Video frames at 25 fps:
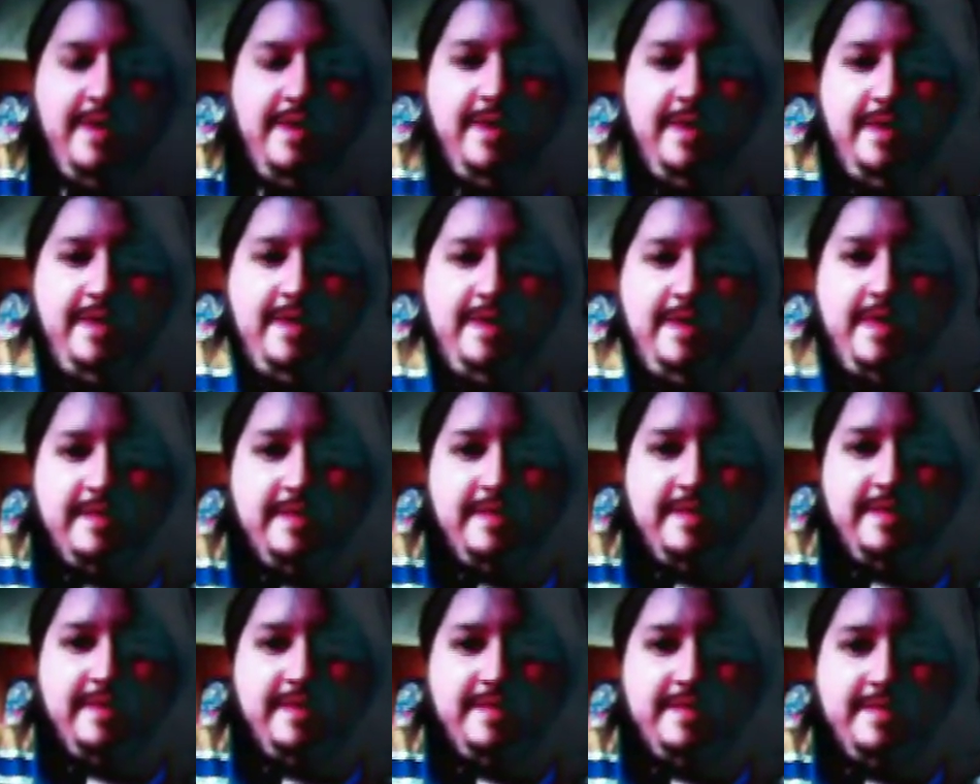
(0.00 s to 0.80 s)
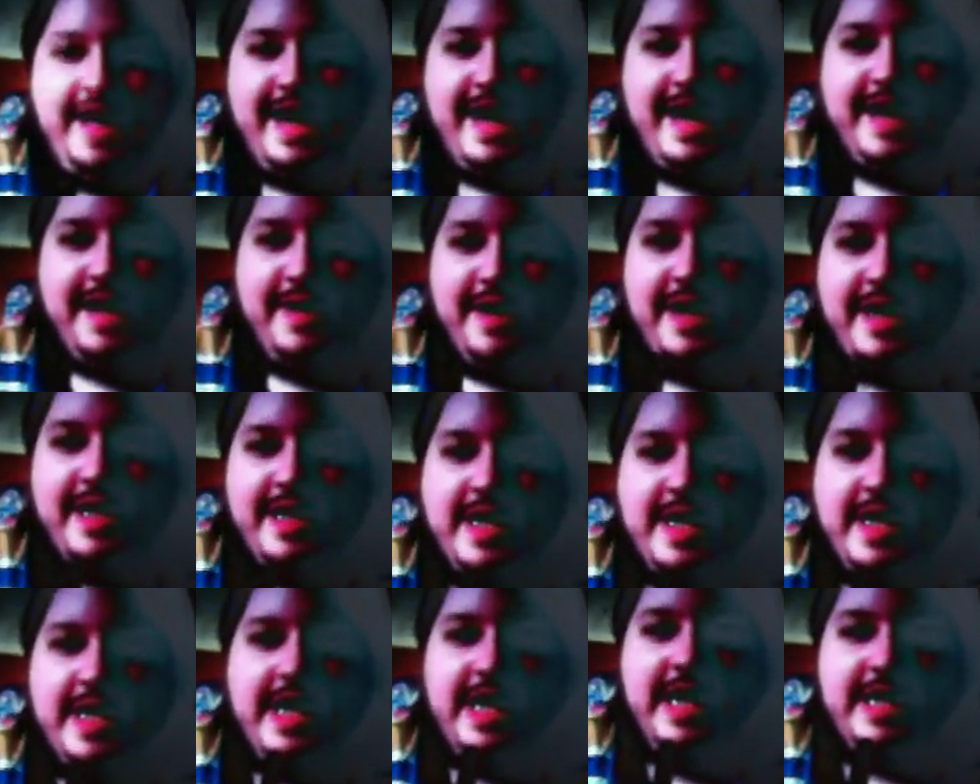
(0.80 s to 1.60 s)
But anyway,
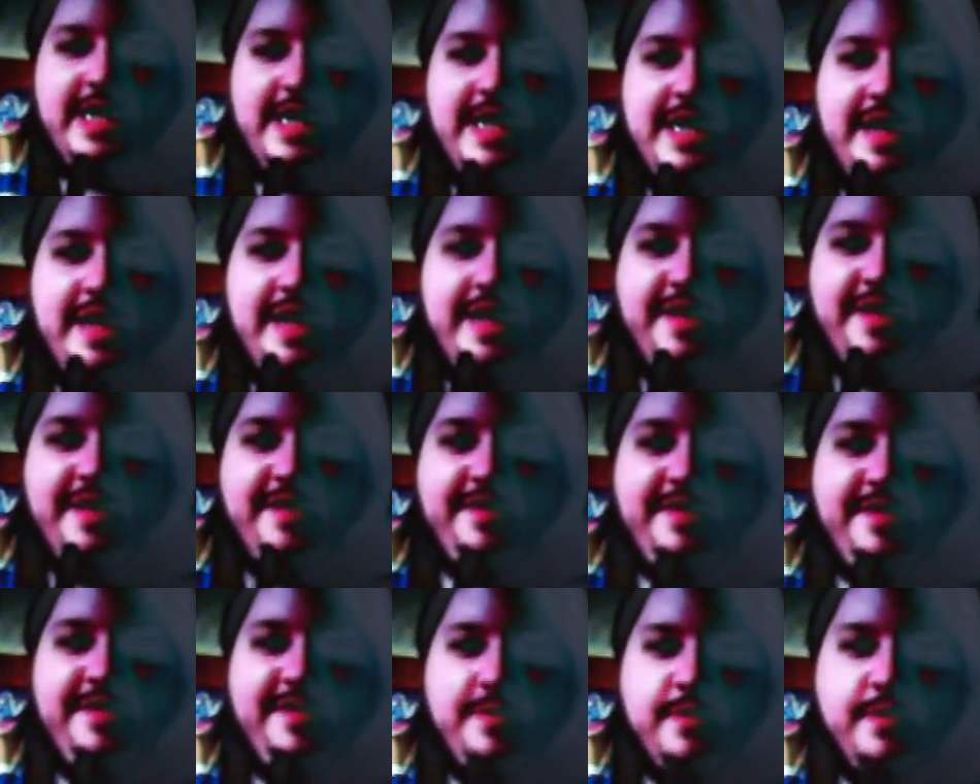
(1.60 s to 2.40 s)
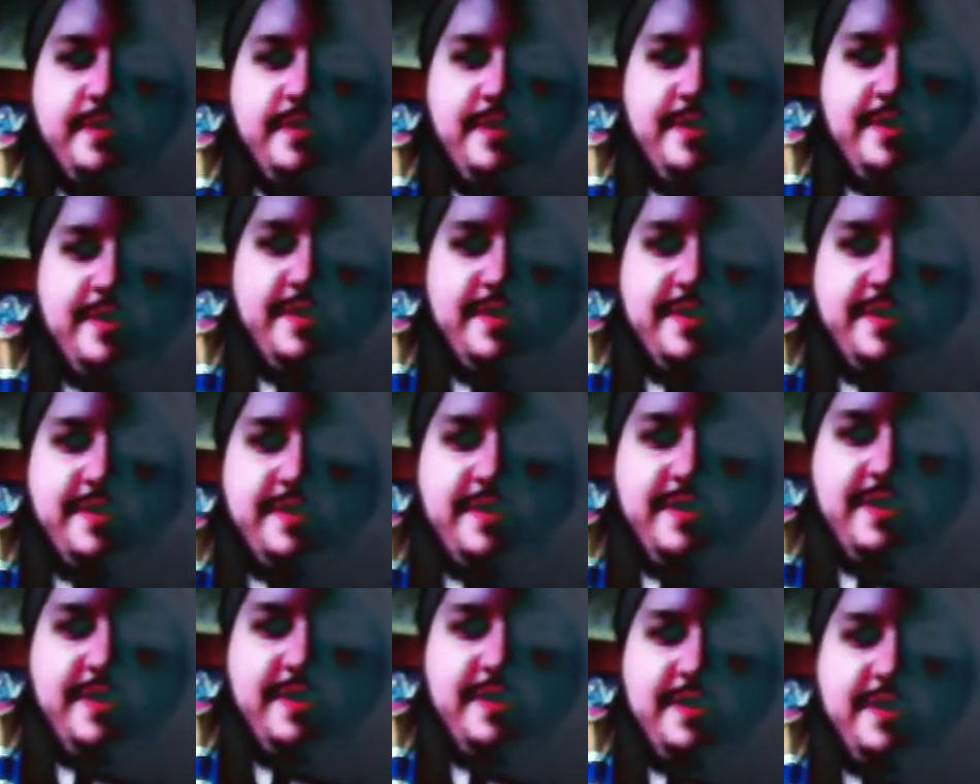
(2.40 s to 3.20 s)
not super important. All we know is
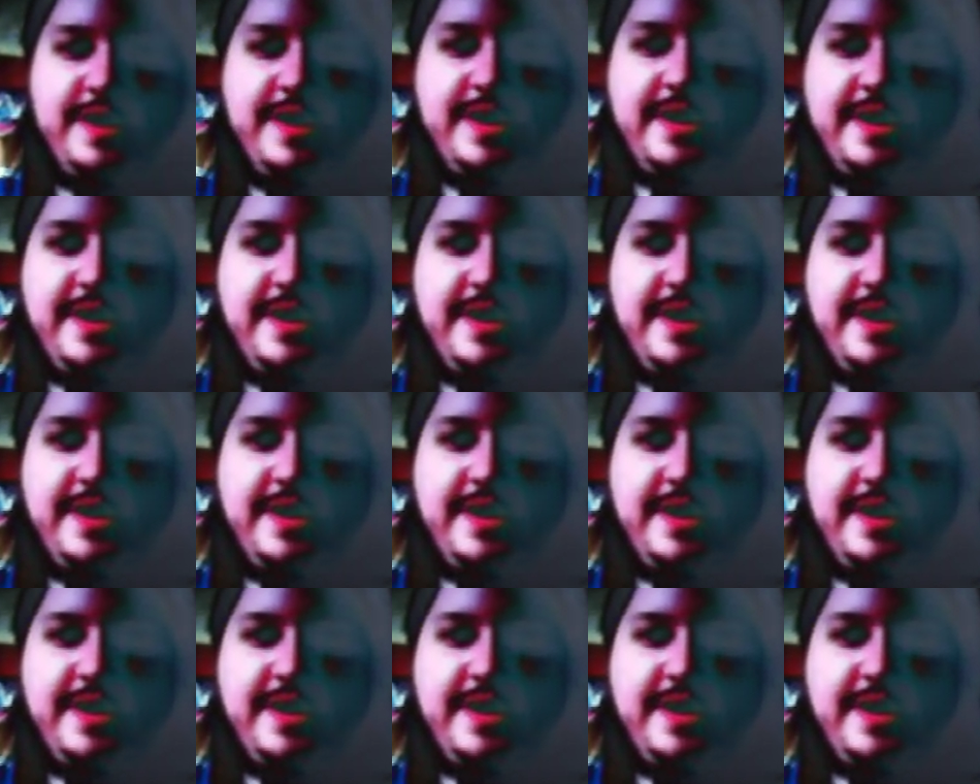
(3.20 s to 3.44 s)
that